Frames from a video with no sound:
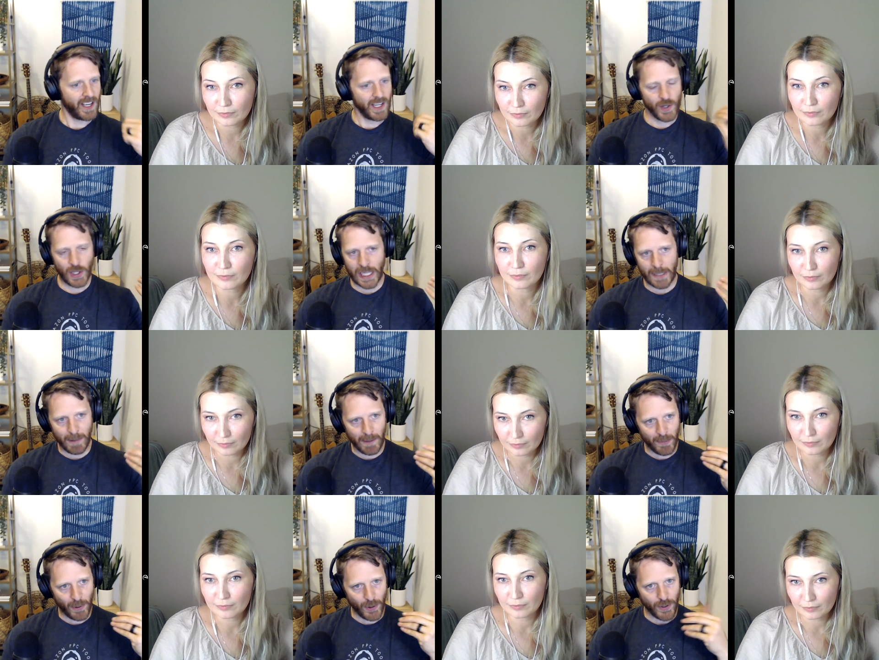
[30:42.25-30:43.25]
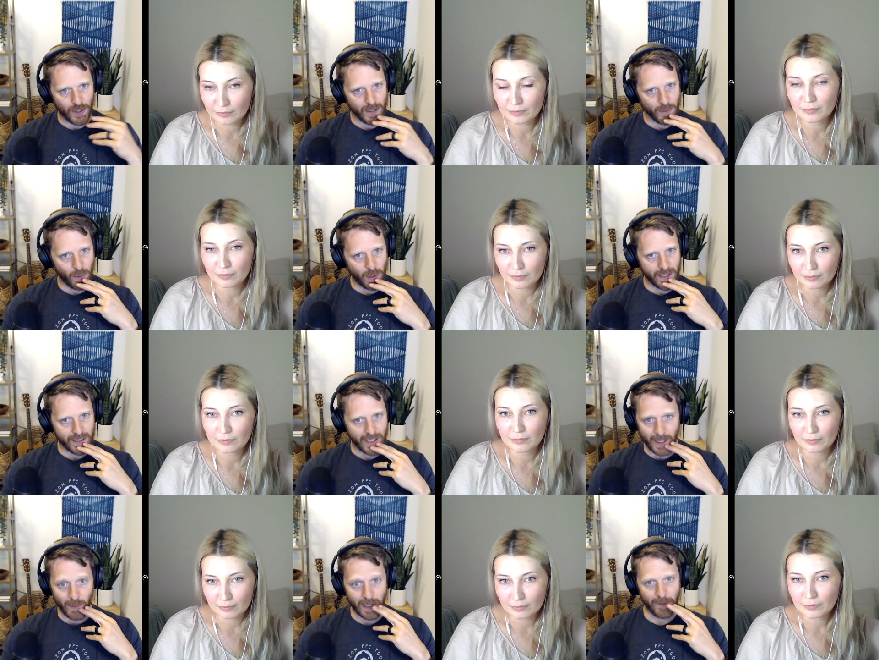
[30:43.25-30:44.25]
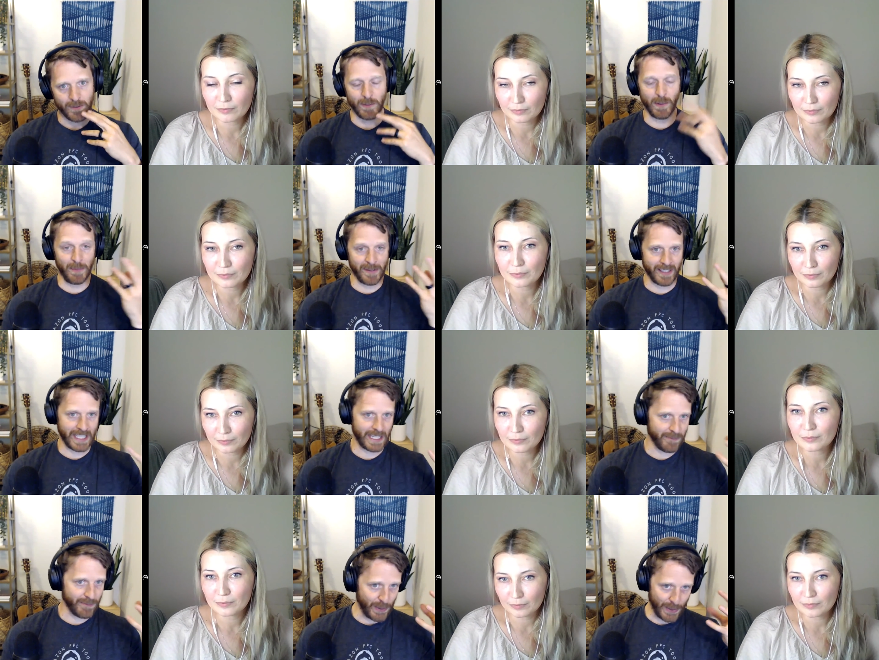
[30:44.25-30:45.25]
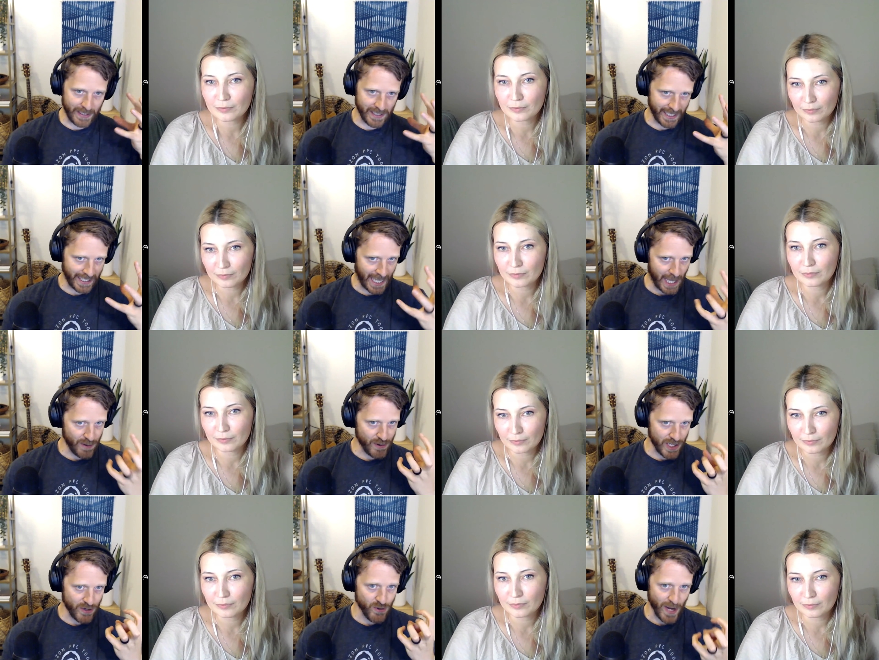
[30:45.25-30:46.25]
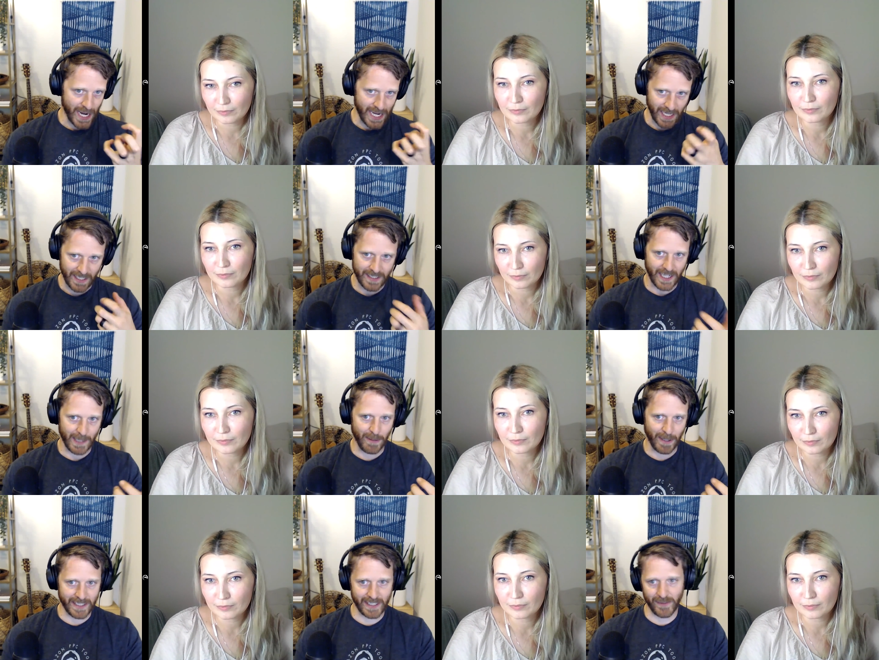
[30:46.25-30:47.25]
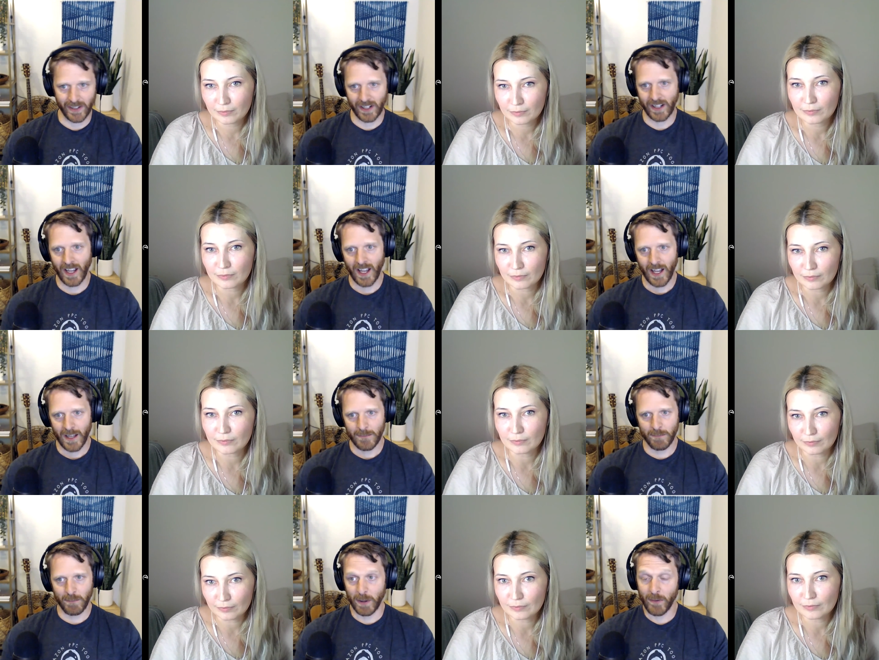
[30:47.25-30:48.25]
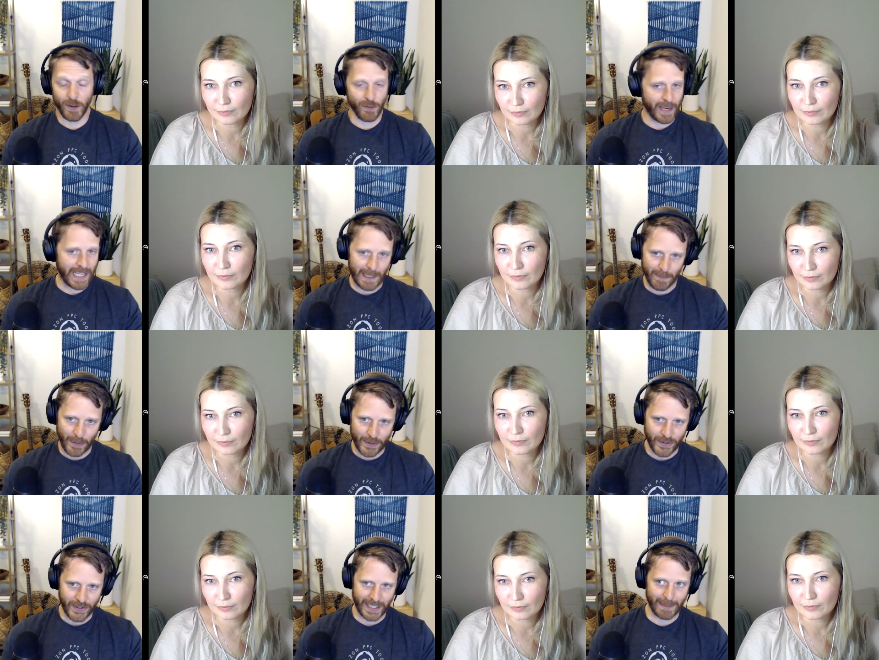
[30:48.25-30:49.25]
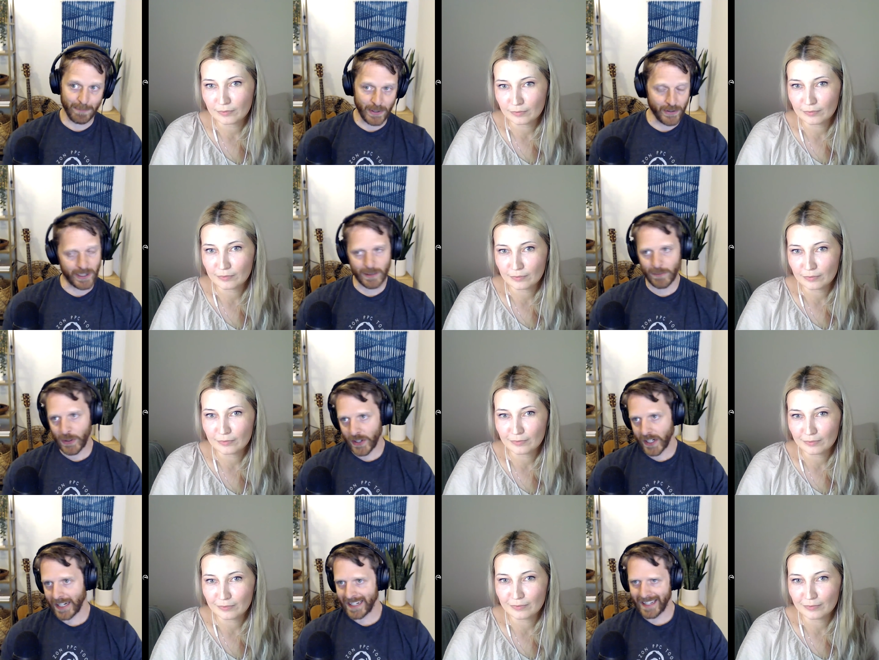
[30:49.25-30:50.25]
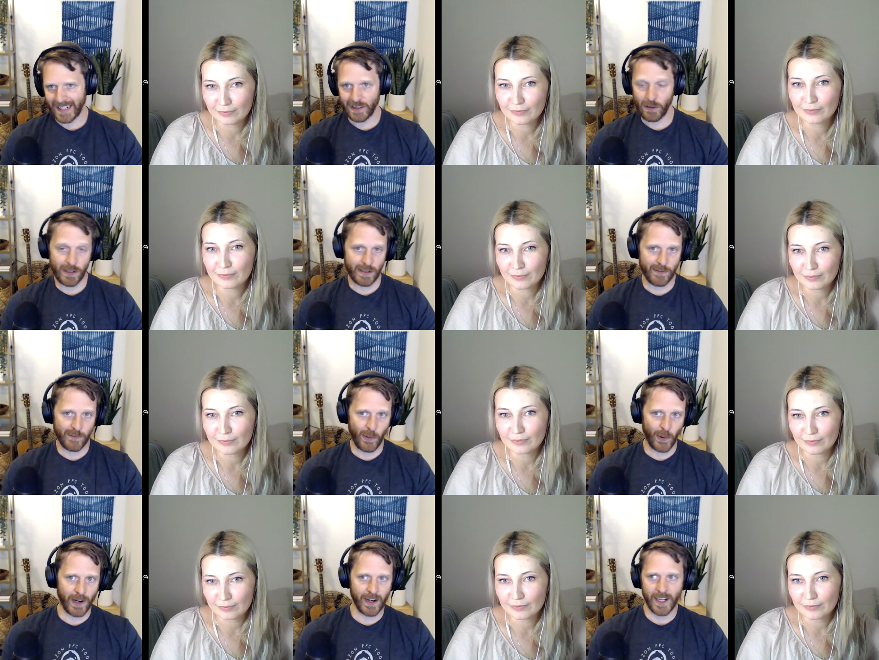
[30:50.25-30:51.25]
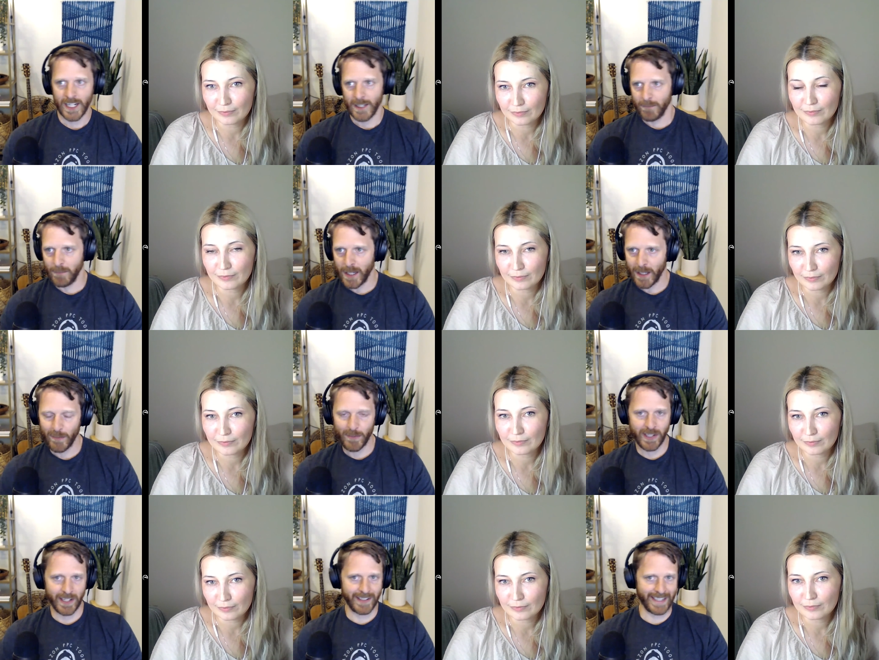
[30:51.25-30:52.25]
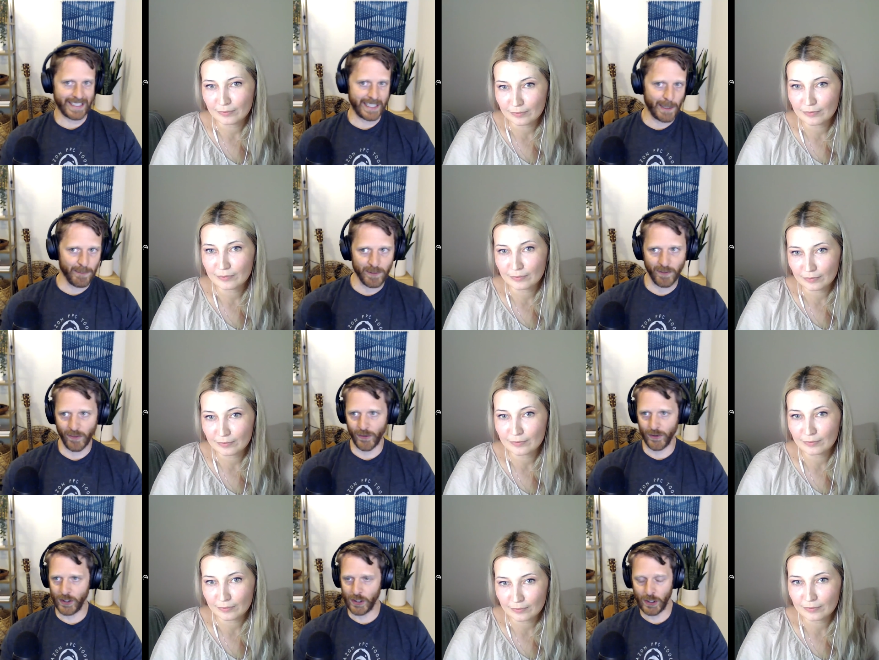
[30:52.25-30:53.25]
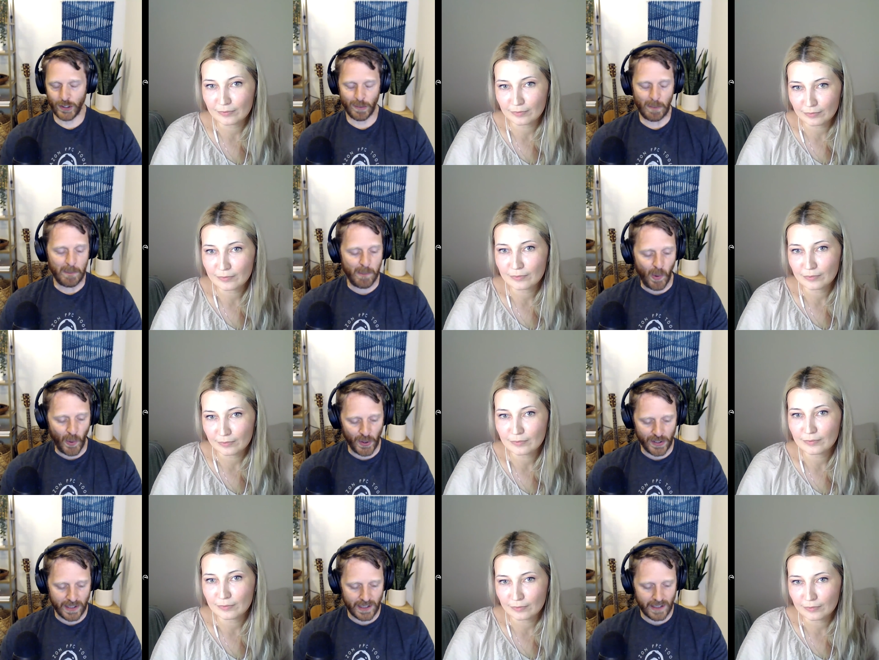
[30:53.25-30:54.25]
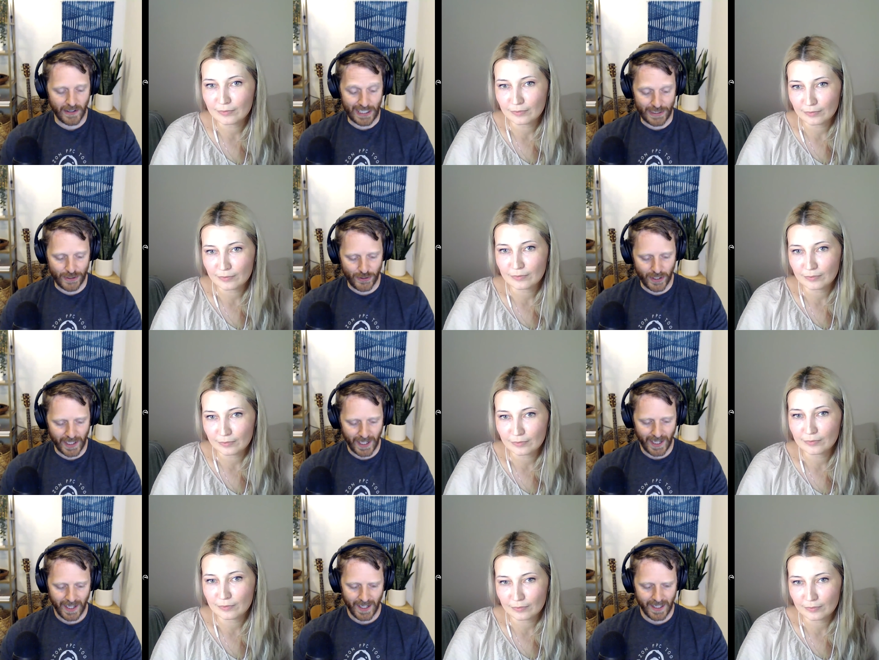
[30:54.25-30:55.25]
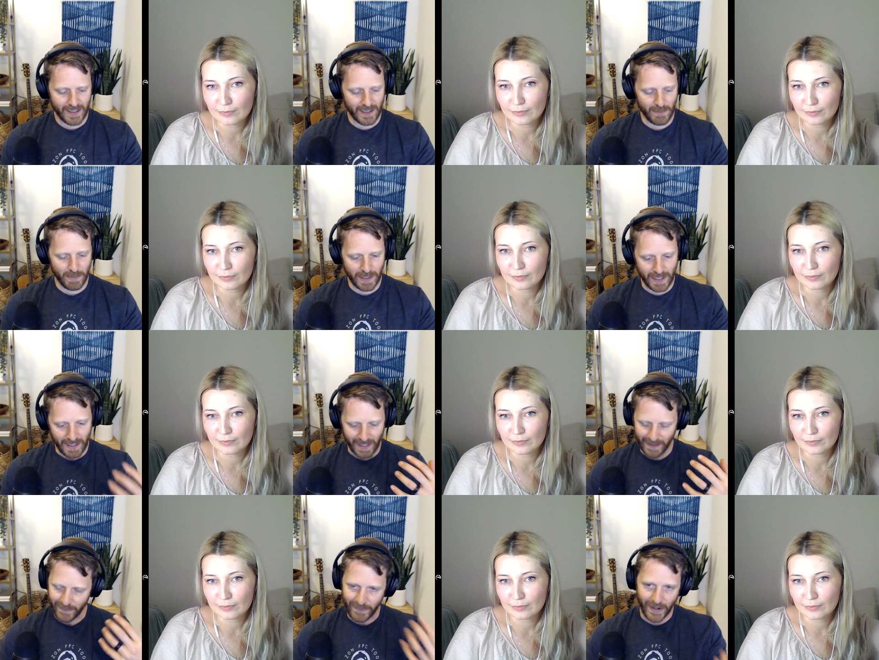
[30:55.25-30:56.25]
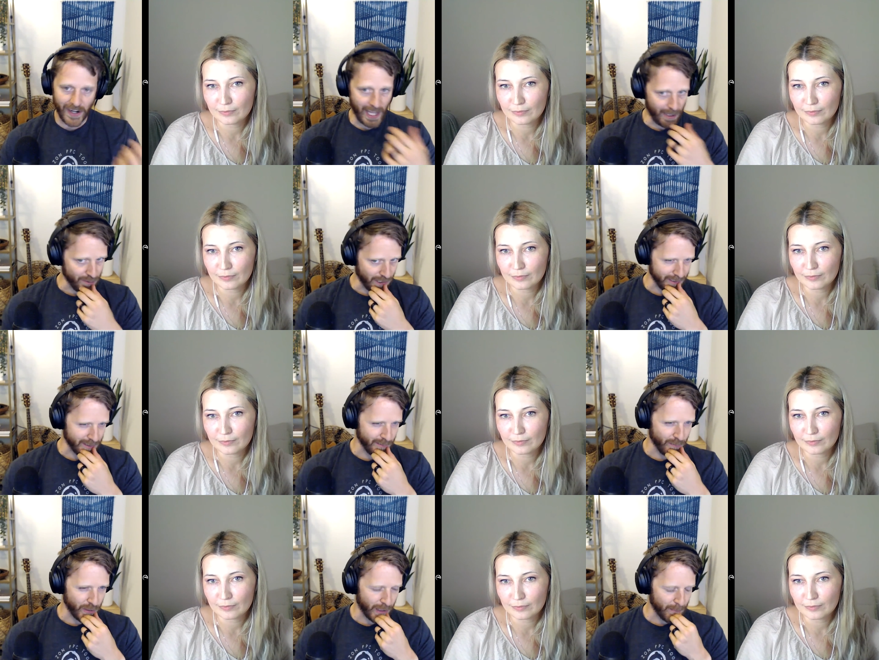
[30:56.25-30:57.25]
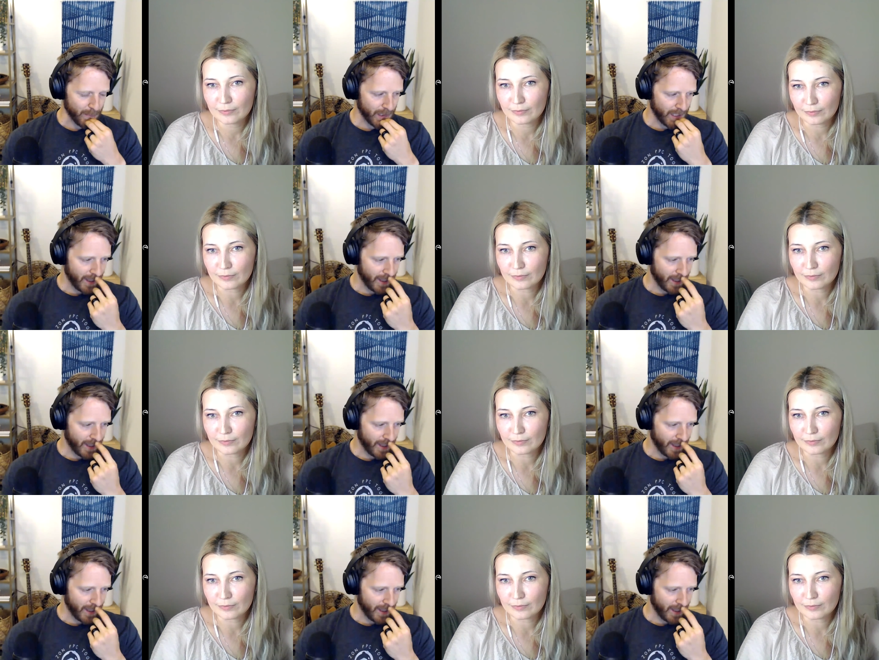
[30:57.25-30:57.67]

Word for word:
Speaker 1: Mm-hmm. You know, a lot of people with when it comes to PPC, they view it as like an energy draining type activity. Mm-hmm. But for the right kind of person, like building a community and like looking for memes and like tips for just to support your industry, it's going to be like very energizing for them.